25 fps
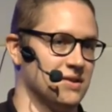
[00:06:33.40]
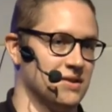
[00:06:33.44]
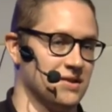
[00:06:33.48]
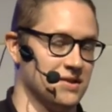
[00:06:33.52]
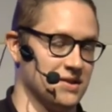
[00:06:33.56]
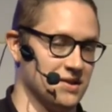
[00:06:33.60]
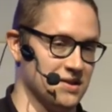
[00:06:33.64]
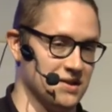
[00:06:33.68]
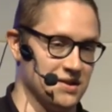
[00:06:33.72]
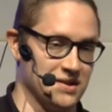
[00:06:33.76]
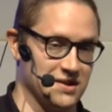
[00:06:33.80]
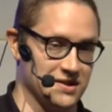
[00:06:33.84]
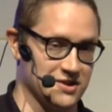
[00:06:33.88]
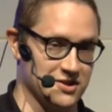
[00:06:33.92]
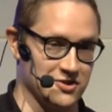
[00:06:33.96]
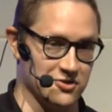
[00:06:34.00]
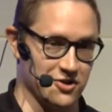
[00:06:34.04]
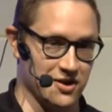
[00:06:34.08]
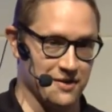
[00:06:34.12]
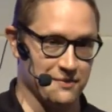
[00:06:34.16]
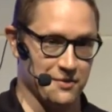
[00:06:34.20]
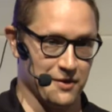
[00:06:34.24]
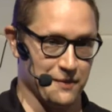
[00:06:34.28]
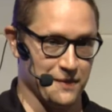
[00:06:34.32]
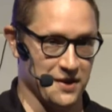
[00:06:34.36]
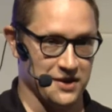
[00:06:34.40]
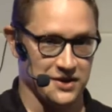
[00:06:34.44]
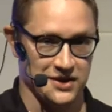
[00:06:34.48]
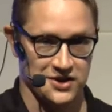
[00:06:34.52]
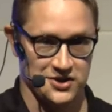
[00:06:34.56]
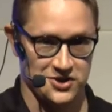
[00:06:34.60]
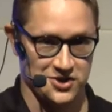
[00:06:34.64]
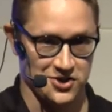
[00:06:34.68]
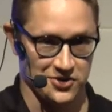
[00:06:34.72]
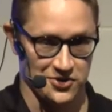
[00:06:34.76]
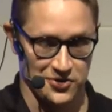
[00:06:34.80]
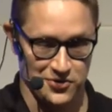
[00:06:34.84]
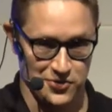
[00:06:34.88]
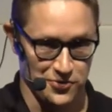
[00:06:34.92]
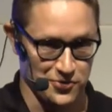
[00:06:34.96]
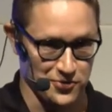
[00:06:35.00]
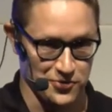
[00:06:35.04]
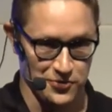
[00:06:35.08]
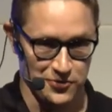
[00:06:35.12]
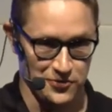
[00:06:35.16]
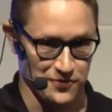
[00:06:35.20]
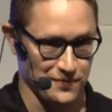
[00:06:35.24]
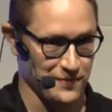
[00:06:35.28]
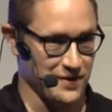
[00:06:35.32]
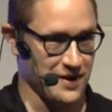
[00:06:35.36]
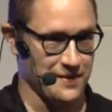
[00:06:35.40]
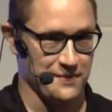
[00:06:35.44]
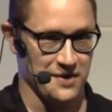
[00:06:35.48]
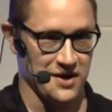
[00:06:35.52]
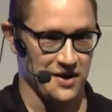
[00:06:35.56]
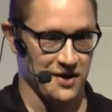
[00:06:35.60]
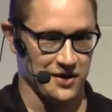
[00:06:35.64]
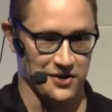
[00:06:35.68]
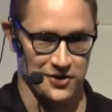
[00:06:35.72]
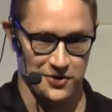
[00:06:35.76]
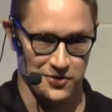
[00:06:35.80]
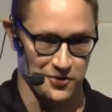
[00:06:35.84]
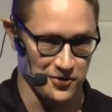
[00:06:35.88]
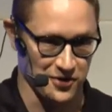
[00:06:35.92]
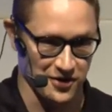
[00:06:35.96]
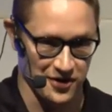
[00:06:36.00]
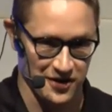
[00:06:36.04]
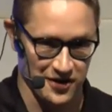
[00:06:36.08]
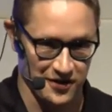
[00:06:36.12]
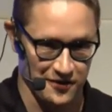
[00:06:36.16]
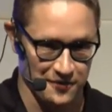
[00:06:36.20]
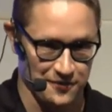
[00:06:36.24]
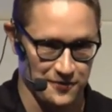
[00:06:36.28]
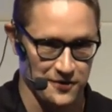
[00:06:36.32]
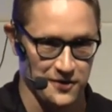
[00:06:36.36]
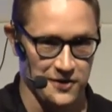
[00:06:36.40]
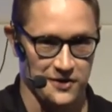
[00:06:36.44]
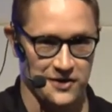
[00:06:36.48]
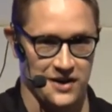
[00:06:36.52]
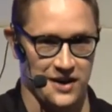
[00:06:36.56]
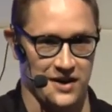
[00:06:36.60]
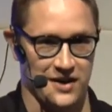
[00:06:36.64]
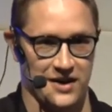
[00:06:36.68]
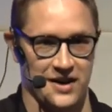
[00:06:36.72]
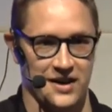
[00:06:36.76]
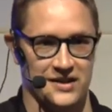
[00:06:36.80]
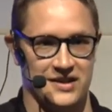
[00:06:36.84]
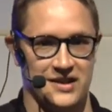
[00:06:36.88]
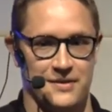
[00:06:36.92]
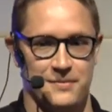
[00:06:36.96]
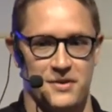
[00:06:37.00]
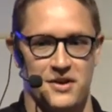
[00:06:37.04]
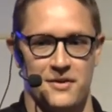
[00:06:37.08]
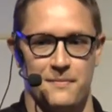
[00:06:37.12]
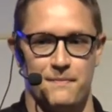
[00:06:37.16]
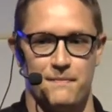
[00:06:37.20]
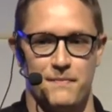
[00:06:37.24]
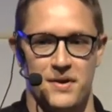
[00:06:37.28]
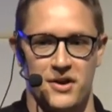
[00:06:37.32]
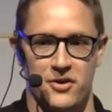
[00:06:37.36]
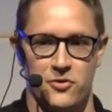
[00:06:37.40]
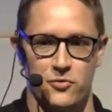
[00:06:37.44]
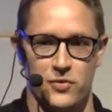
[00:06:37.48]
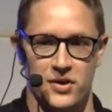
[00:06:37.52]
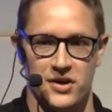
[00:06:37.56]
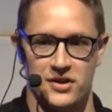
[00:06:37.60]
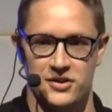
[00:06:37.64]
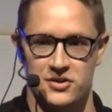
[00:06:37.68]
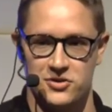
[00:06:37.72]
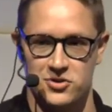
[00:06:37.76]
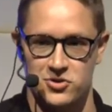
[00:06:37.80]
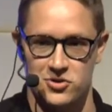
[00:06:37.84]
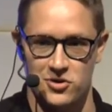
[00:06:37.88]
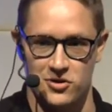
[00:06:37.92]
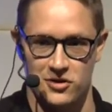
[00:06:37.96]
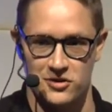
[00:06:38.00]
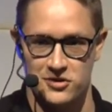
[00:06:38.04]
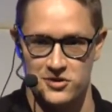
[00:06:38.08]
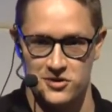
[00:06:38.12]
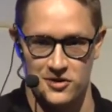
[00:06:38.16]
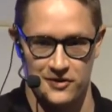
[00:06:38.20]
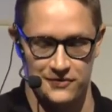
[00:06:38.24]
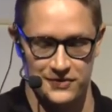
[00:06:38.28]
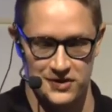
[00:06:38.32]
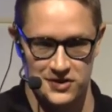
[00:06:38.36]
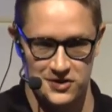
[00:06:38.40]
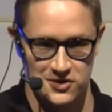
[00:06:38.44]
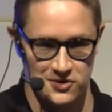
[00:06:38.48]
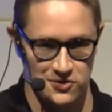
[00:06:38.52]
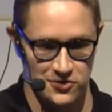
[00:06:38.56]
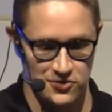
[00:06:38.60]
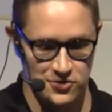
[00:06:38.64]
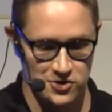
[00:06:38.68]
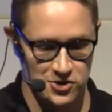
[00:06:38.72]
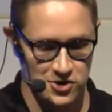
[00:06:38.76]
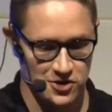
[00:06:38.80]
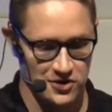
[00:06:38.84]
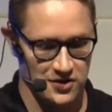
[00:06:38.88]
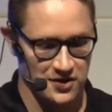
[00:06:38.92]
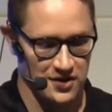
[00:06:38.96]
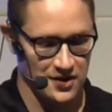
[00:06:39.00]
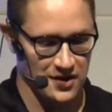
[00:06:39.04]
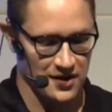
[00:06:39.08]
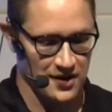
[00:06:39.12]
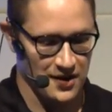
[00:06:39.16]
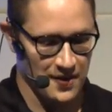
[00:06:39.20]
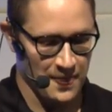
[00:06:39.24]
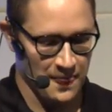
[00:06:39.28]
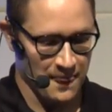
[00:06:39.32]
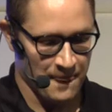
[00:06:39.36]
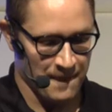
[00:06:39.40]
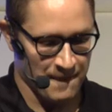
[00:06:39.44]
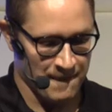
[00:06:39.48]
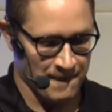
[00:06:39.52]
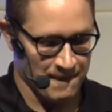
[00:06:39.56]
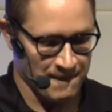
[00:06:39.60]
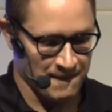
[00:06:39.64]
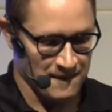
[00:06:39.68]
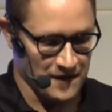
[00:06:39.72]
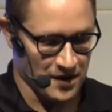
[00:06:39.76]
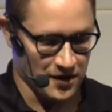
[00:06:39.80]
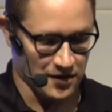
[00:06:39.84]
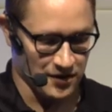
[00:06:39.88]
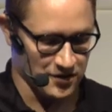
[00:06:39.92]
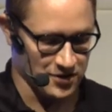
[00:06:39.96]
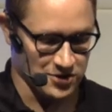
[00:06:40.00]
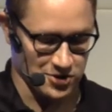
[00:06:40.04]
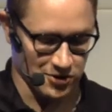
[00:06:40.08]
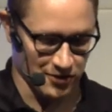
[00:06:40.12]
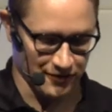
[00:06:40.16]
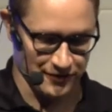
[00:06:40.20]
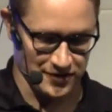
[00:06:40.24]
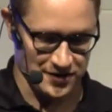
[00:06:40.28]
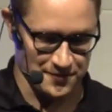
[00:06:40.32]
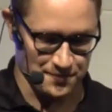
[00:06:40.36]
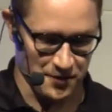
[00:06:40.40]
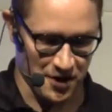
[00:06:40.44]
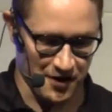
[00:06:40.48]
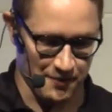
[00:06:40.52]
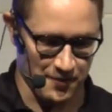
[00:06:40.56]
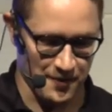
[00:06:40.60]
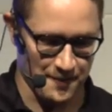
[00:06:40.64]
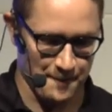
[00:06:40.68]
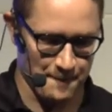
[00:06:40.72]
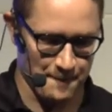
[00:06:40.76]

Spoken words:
is your implementation maybe good enough? Can there be a better way to solve this solution, solve this problem?